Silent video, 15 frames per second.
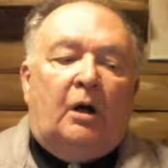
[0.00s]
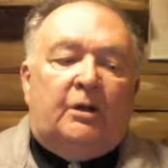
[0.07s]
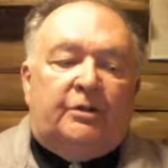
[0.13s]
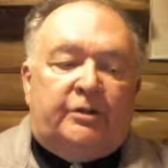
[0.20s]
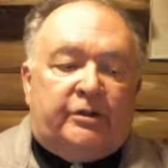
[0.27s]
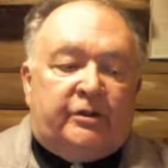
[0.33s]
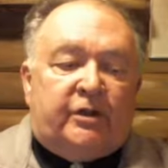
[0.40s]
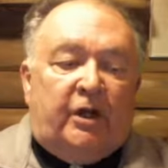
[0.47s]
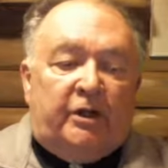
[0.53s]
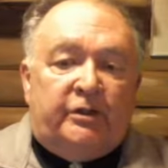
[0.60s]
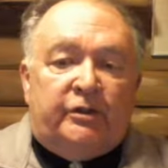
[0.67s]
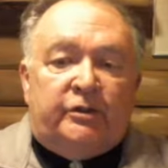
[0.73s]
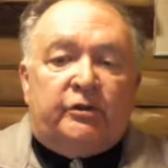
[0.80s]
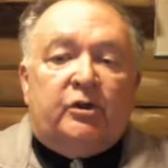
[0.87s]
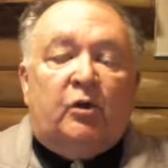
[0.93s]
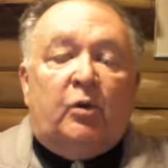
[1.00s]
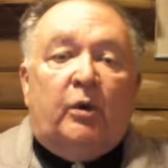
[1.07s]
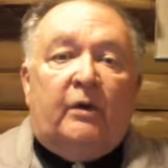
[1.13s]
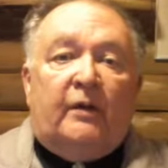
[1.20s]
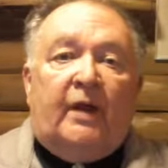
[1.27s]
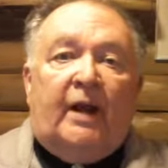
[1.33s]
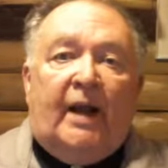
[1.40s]
discussions are
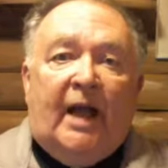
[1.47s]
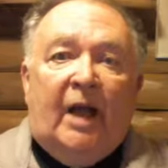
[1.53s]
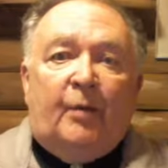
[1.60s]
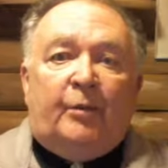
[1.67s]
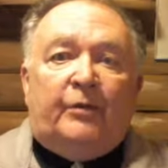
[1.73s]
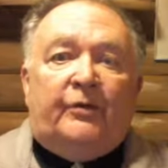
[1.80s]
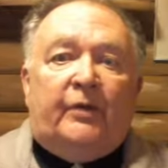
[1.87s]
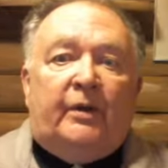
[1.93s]
where that happens,